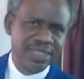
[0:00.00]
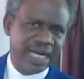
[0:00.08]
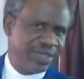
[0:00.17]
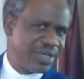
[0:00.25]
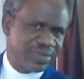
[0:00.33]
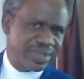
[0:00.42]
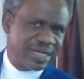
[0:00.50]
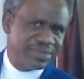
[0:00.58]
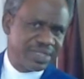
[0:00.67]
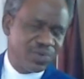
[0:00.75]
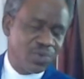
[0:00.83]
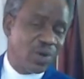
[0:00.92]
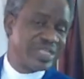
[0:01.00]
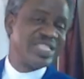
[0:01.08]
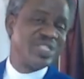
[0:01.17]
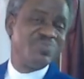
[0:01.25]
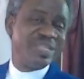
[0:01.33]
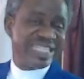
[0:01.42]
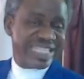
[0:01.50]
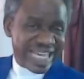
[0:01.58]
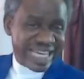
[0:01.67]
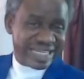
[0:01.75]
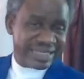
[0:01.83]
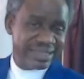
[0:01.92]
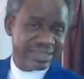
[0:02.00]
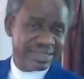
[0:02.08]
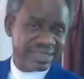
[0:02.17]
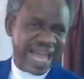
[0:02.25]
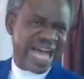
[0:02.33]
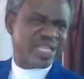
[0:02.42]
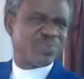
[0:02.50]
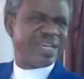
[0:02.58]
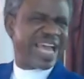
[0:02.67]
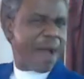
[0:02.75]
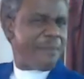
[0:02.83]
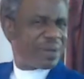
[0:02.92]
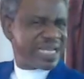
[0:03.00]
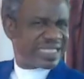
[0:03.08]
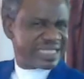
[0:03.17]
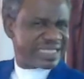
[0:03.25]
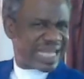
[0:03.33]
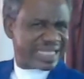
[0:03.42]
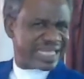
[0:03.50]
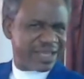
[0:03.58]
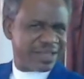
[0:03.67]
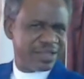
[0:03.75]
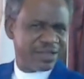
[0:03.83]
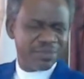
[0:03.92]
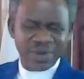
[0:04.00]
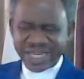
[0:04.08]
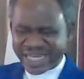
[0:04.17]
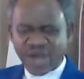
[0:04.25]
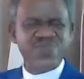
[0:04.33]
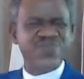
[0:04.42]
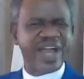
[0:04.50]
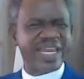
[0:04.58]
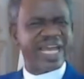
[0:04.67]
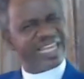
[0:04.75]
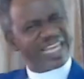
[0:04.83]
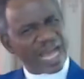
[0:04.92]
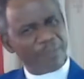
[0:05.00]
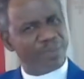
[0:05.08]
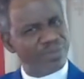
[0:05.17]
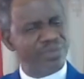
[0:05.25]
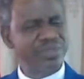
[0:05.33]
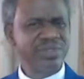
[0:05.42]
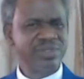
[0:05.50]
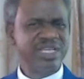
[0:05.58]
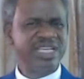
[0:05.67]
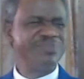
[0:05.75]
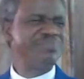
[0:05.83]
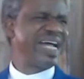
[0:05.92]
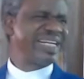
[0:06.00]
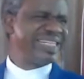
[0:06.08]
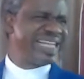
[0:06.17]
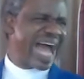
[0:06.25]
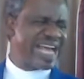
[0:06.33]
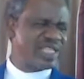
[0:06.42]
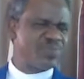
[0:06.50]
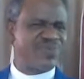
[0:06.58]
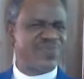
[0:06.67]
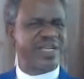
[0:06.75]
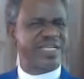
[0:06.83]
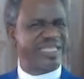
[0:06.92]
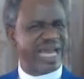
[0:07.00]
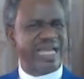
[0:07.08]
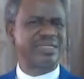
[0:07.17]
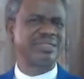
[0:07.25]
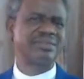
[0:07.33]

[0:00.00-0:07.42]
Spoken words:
Are you getting what I'm saying? What he's been saying has been happening since that time, but it now finally happened. A man dies before he died.